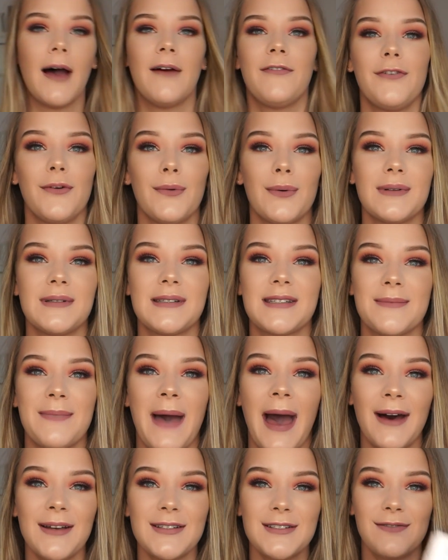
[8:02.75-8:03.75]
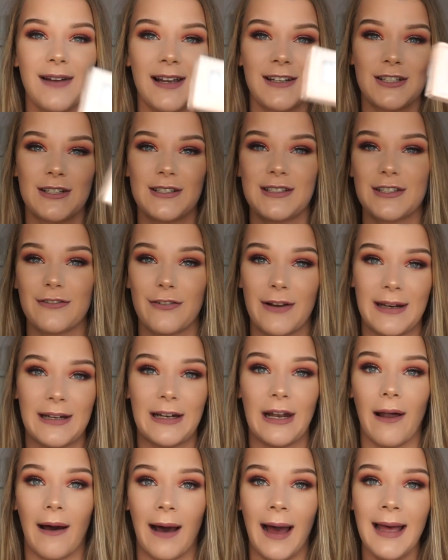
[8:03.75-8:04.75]
I threw on some House of Lashes
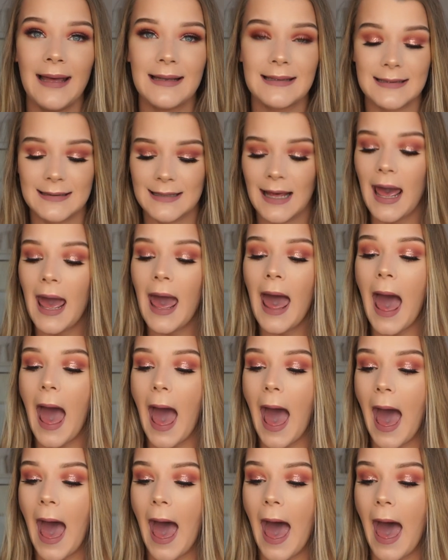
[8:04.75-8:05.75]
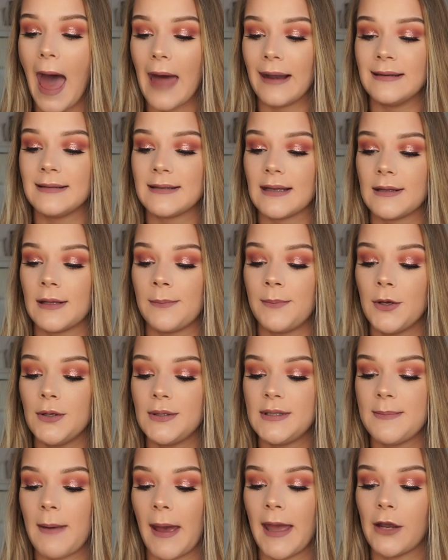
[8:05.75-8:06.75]
Serene Lights and the
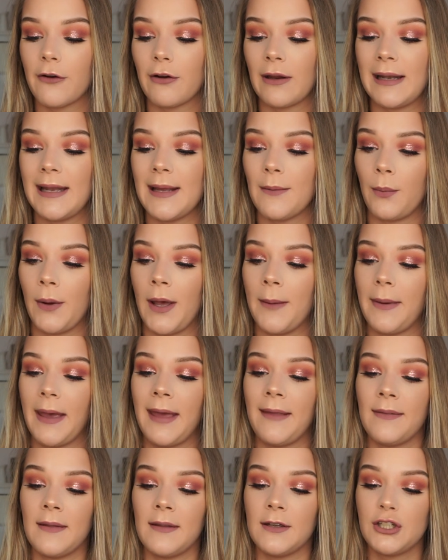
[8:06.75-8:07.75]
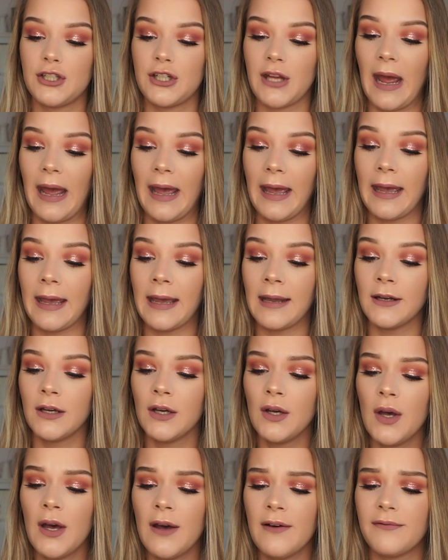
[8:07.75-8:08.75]
Beauty Bakerie Lip Whip in the shade
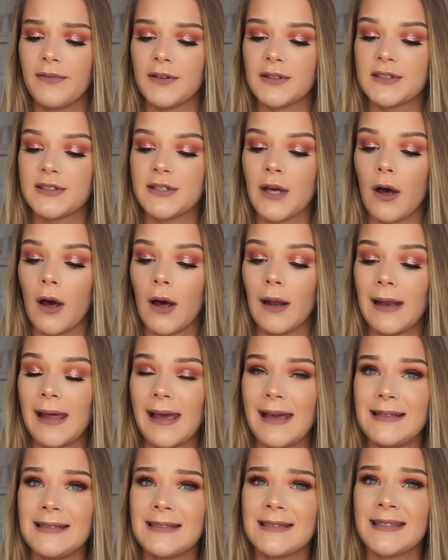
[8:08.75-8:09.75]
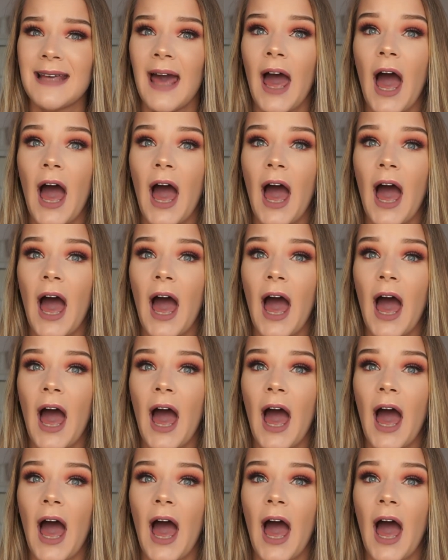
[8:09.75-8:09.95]
Versailles.